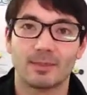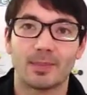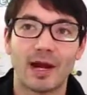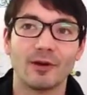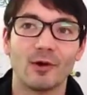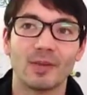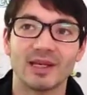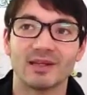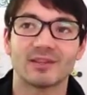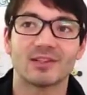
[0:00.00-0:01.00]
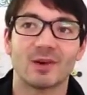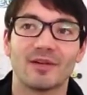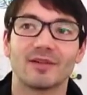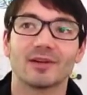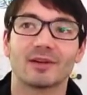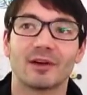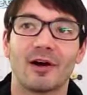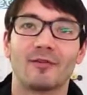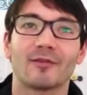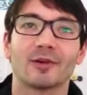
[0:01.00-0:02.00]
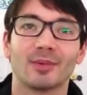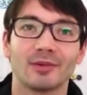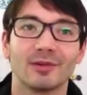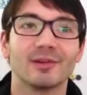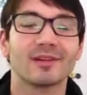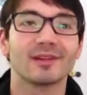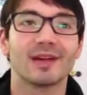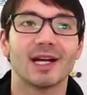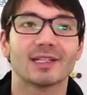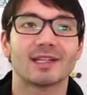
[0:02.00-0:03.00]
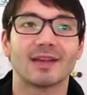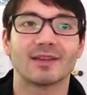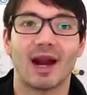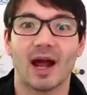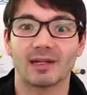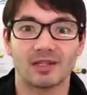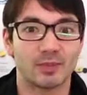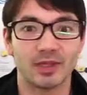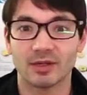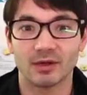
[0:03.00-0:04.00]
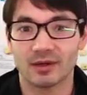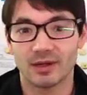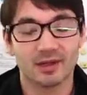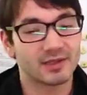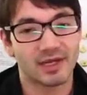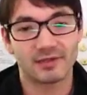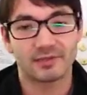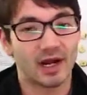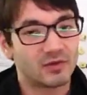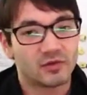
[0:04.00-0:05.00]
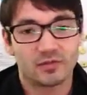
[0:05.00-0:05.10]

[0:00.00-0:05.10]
By no means do I feel comfortable saying that I speak Korean, because I